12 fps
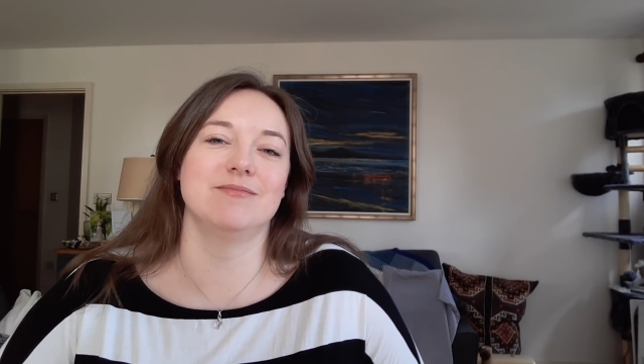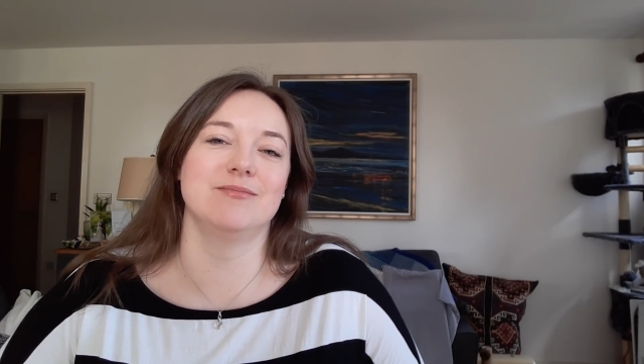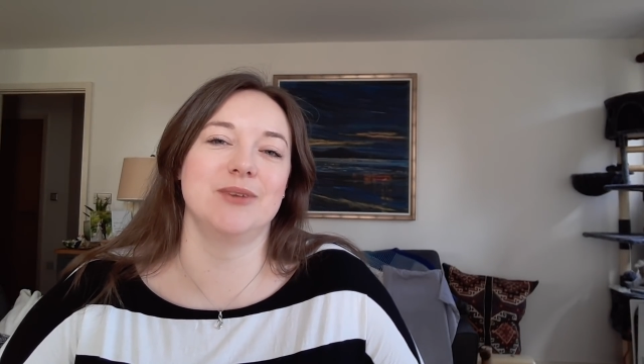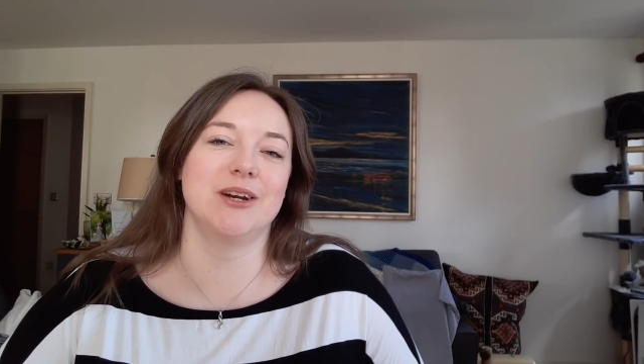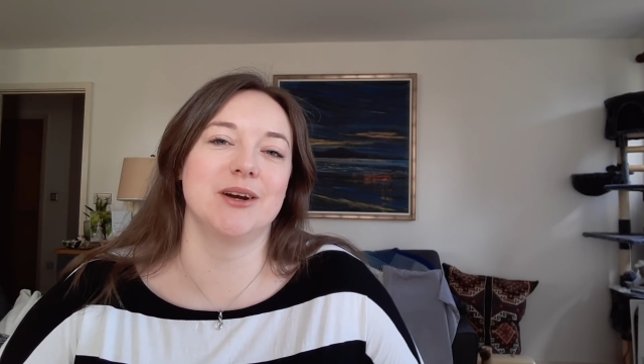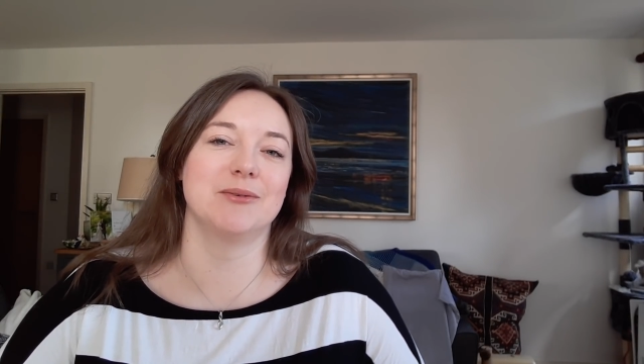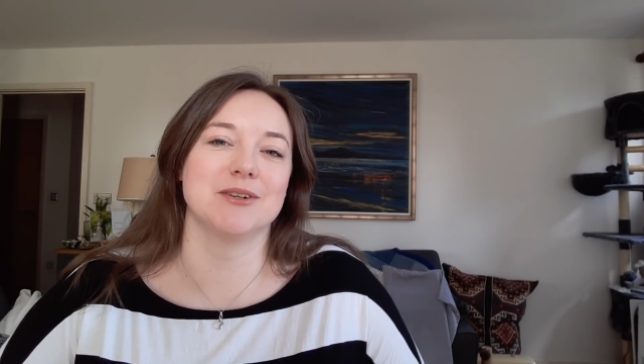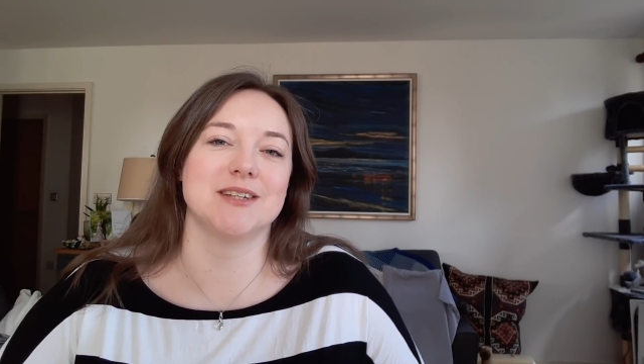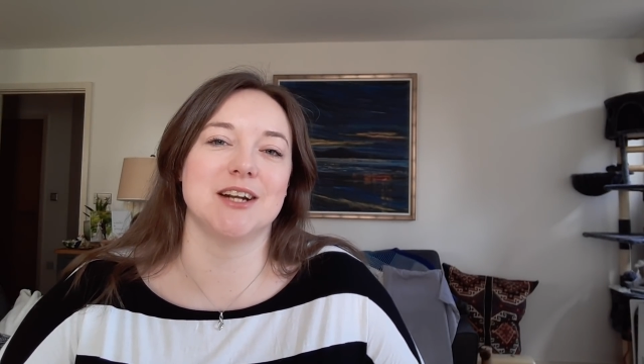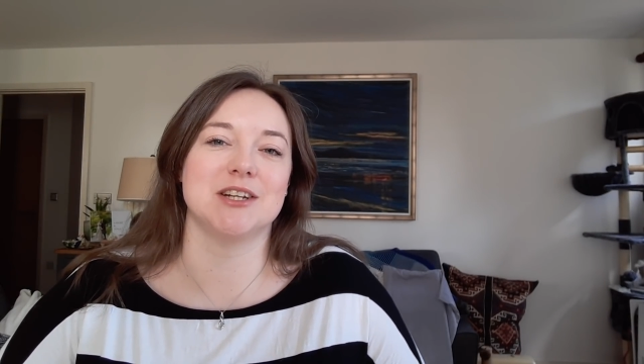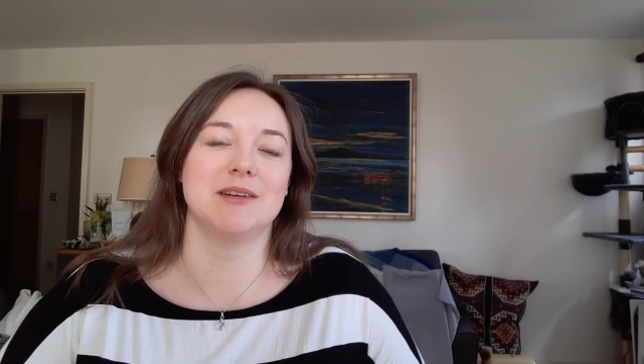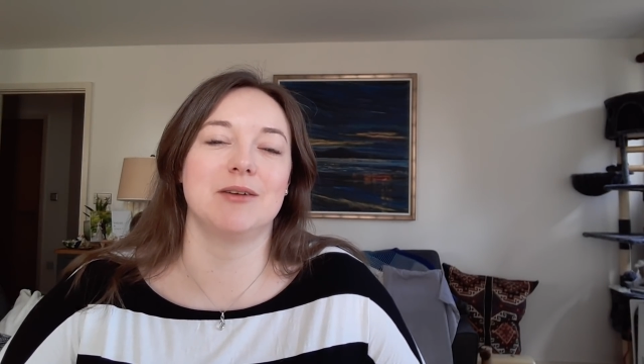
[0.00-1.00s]
we know what's
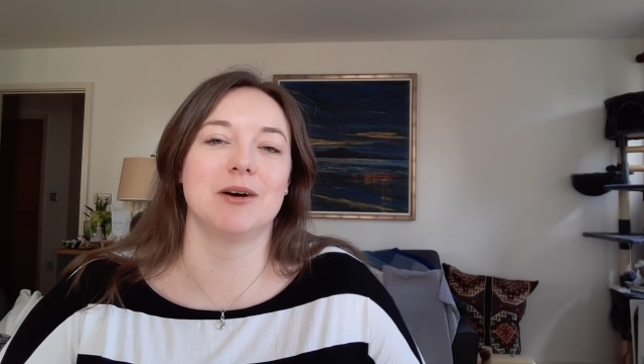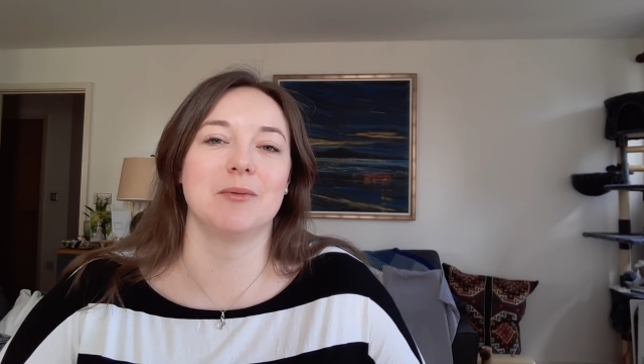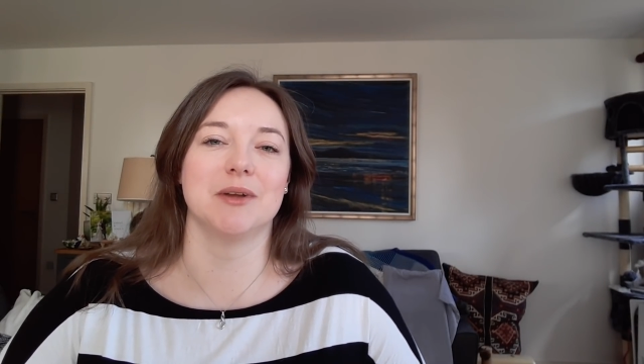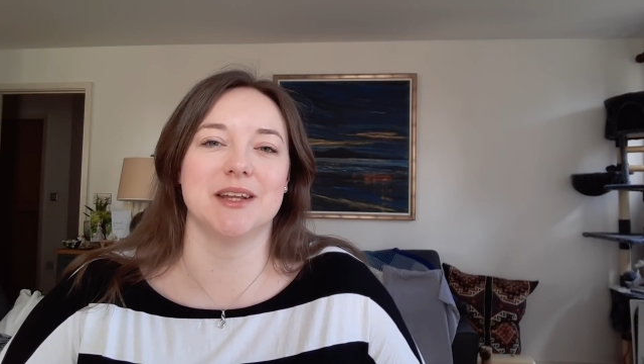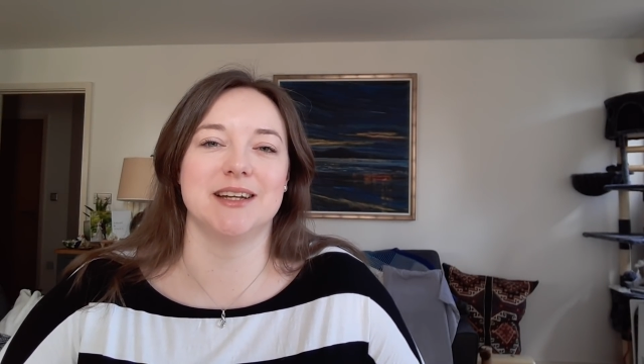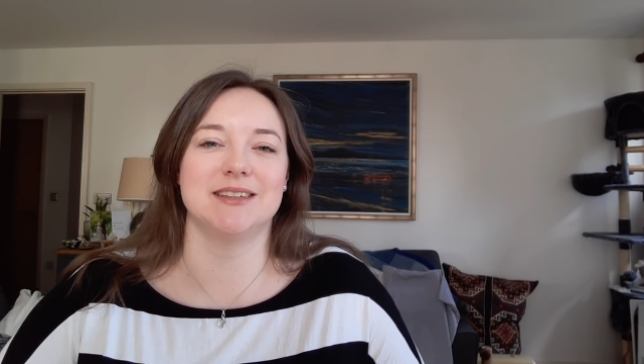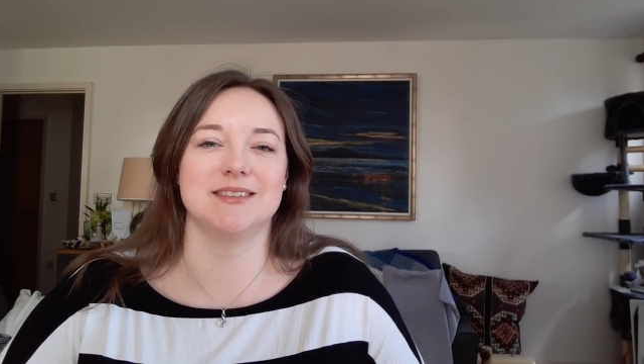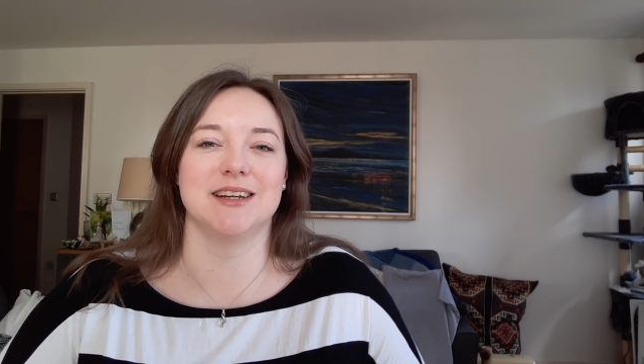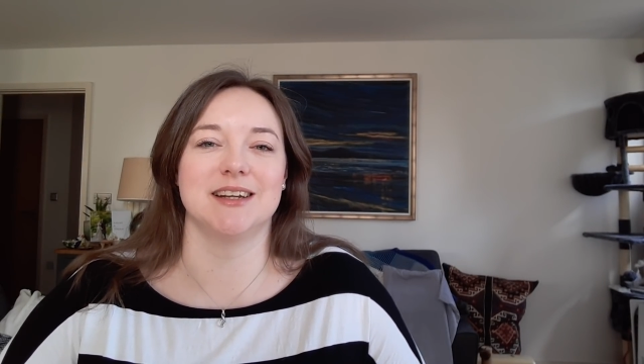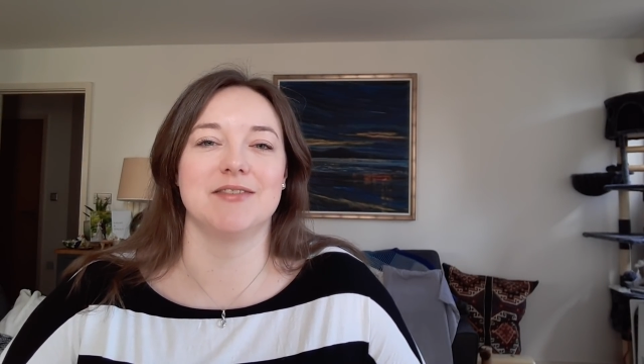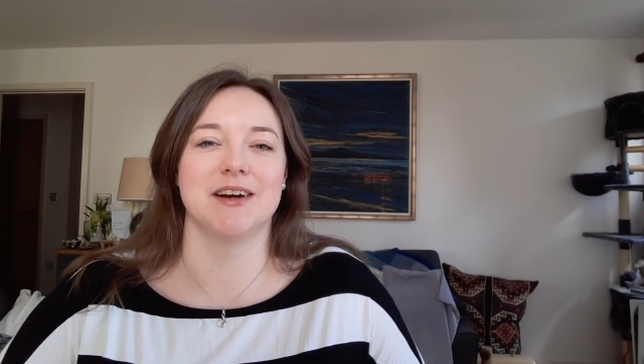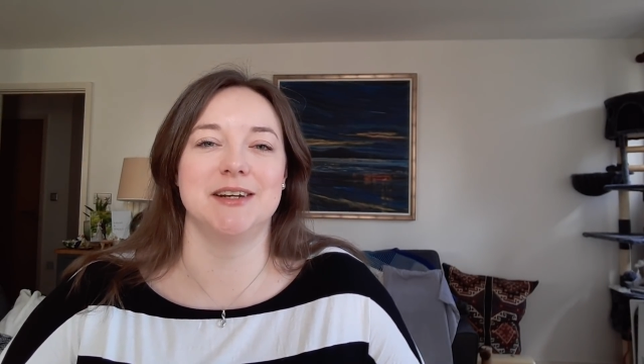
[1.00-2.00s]
actually wrong with it
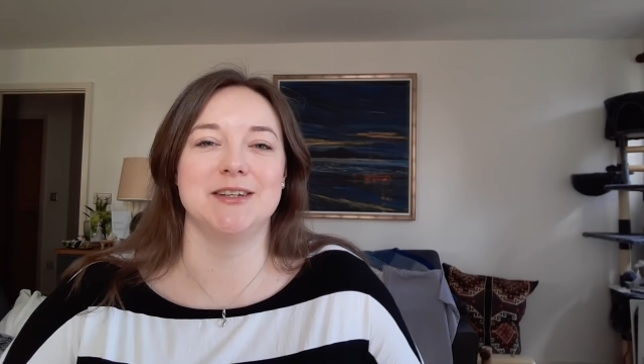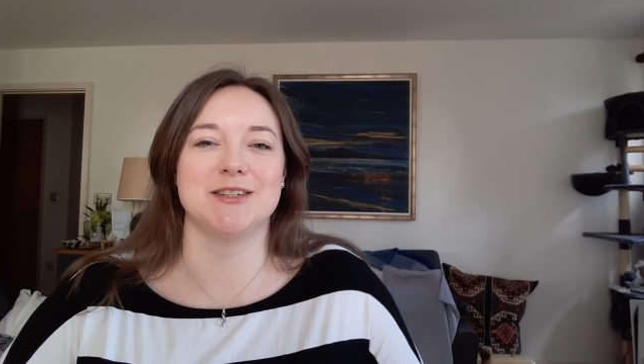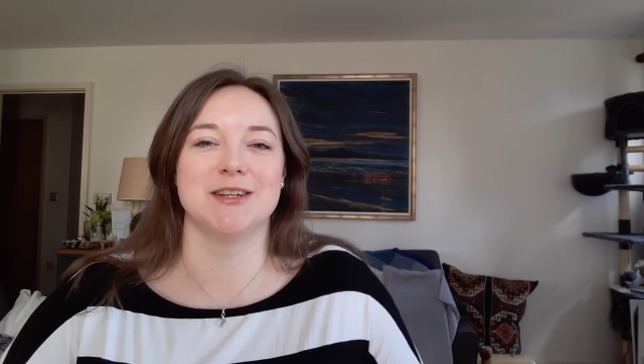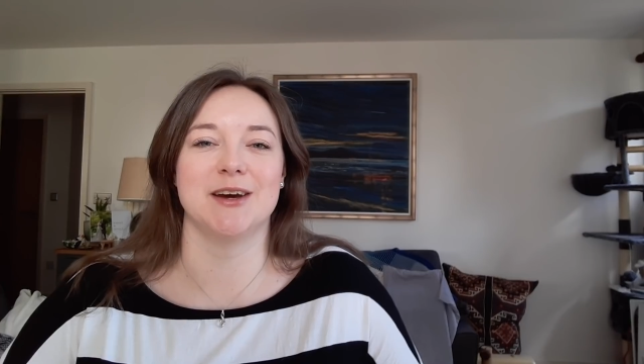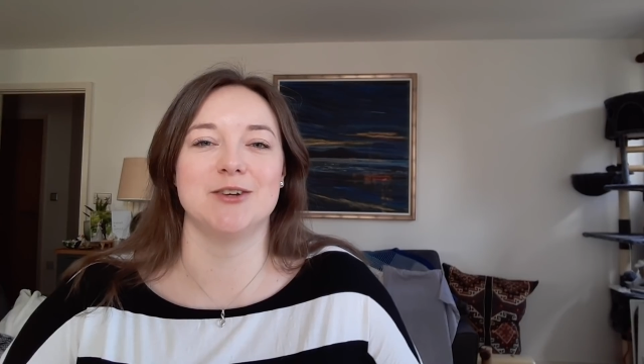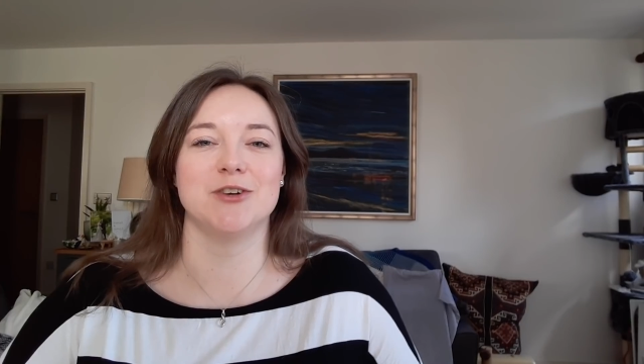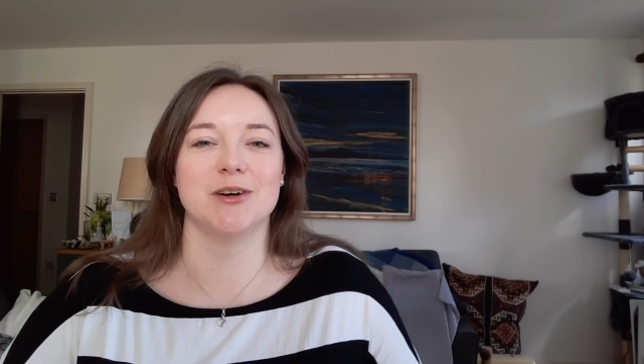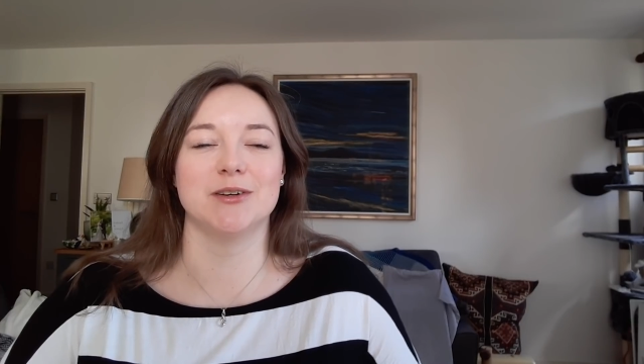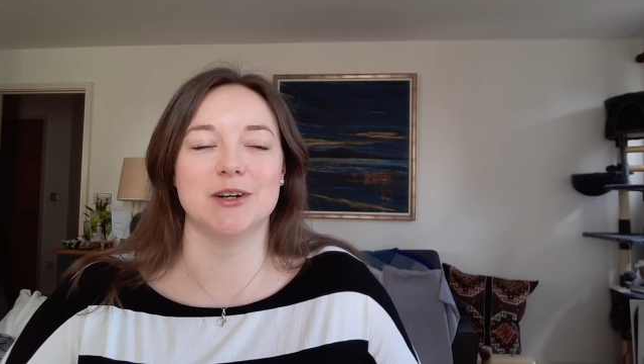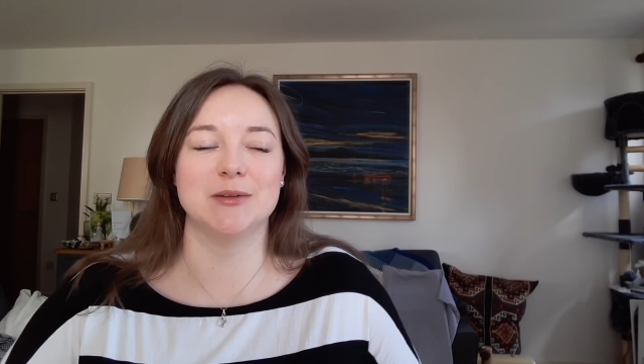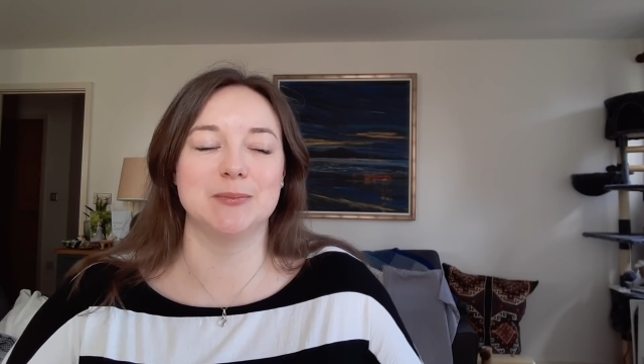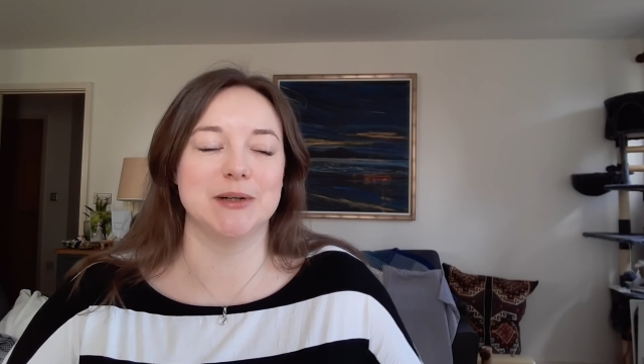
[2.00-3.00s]
and if I need surgery or
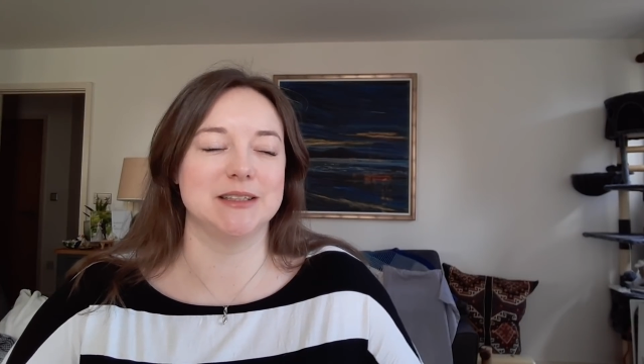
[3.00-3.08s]
not.